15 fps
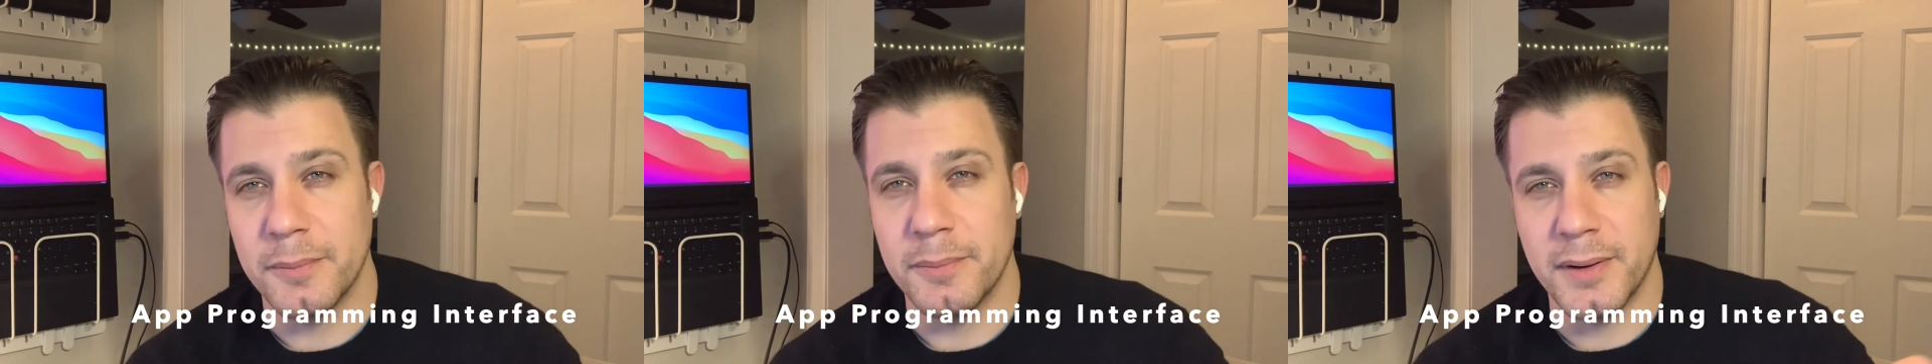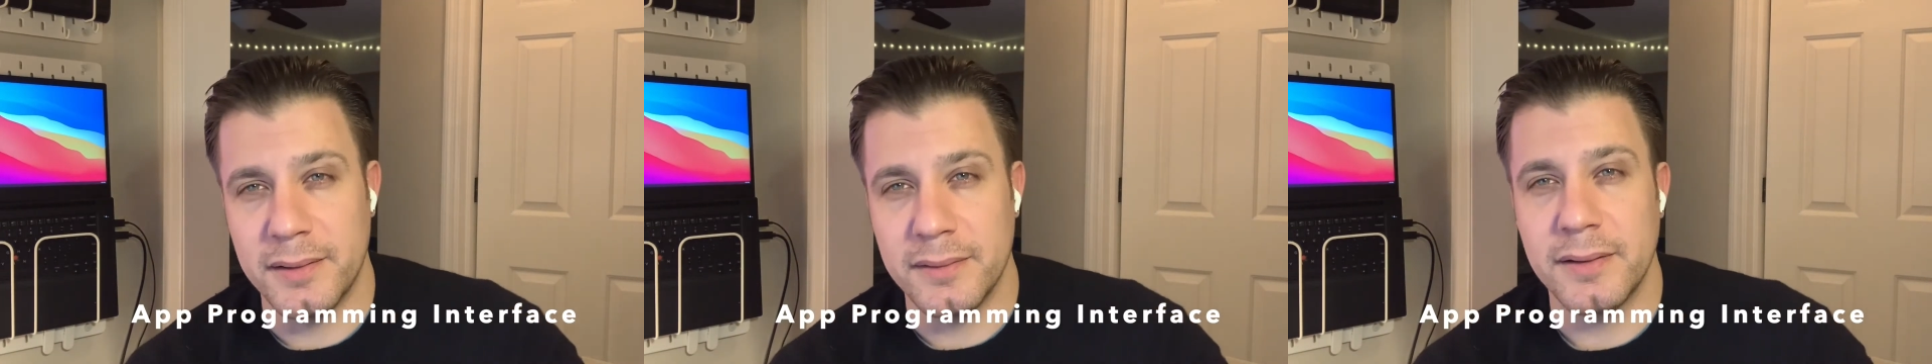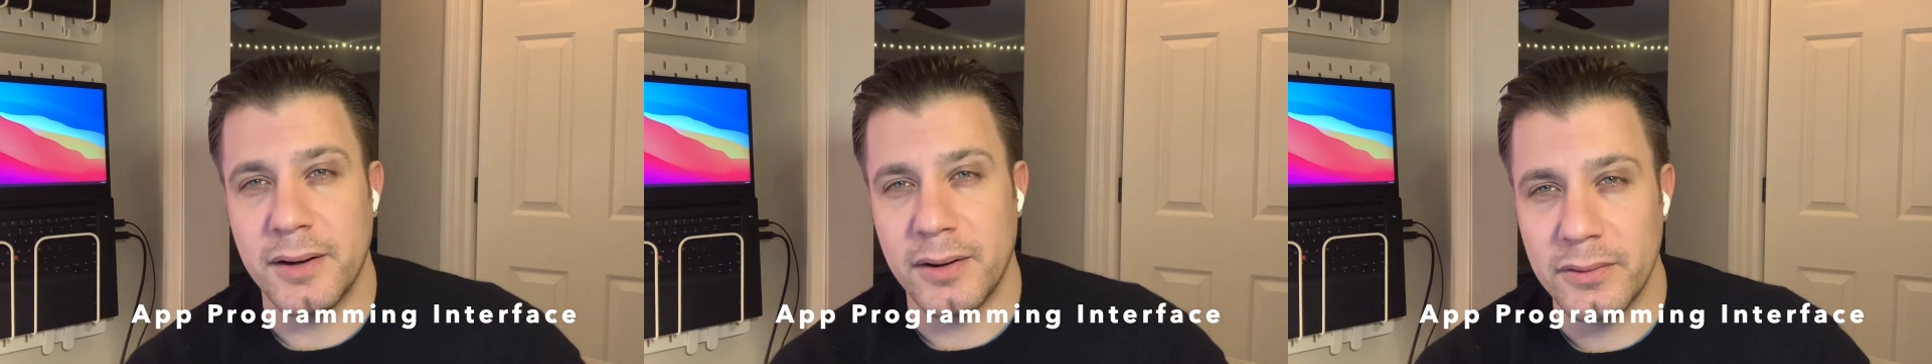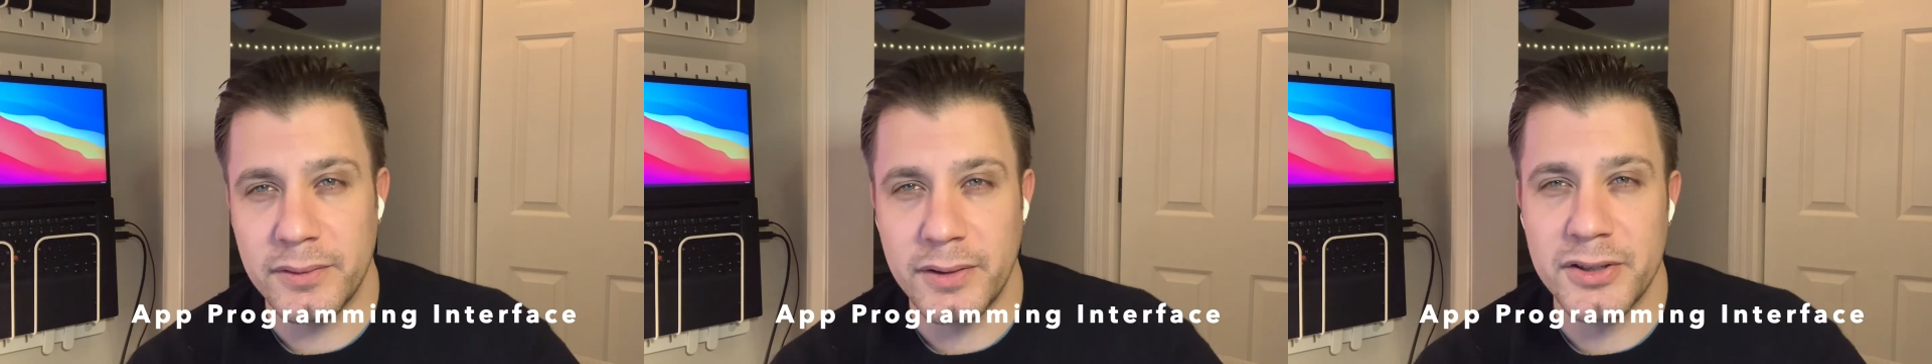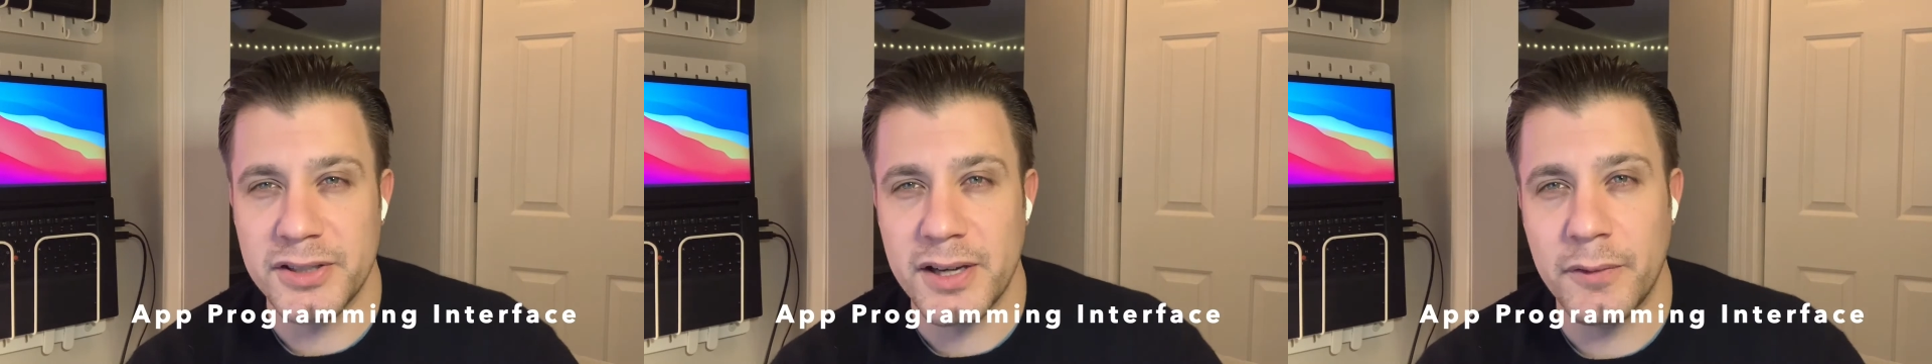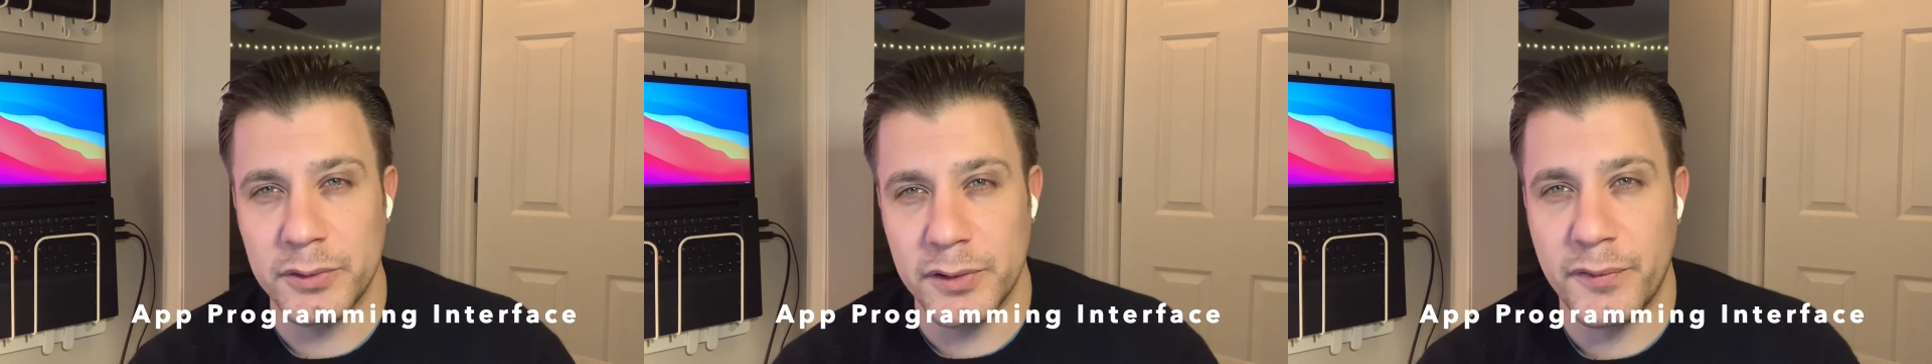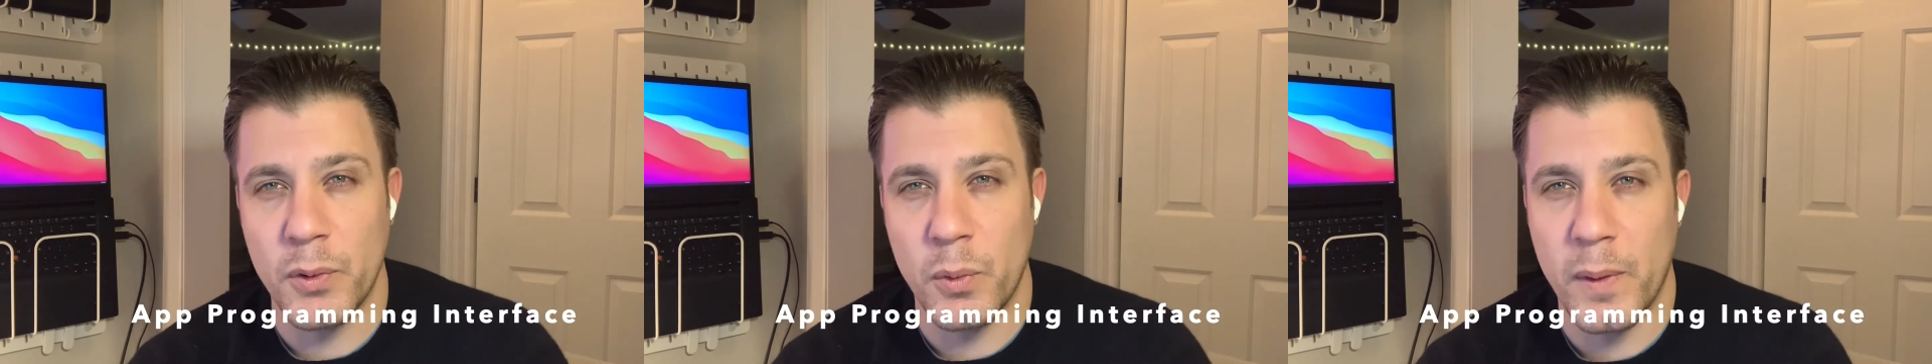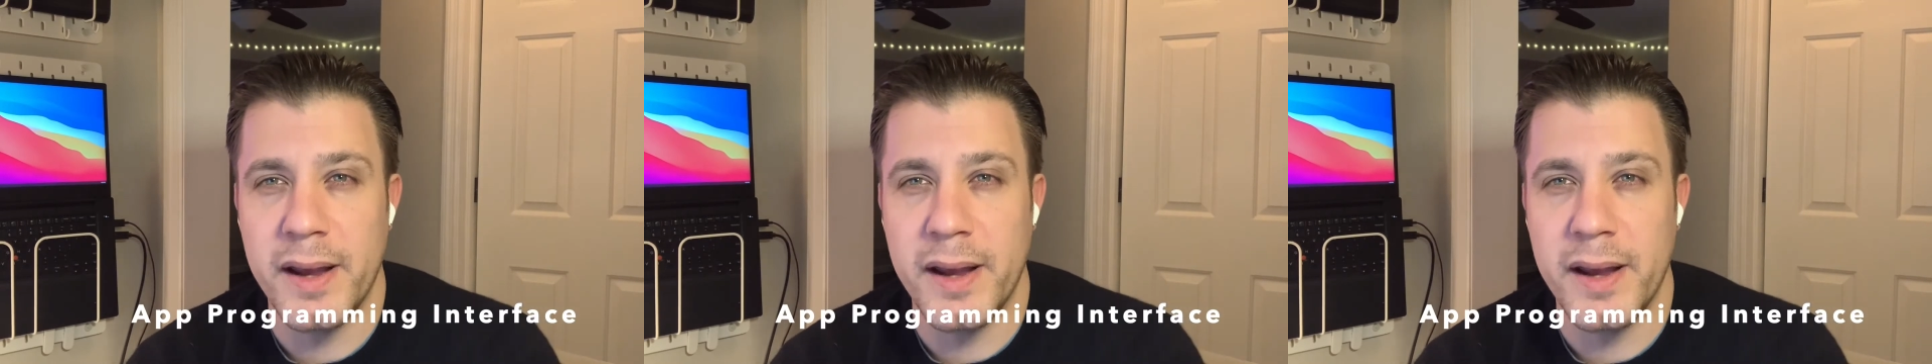but there are several different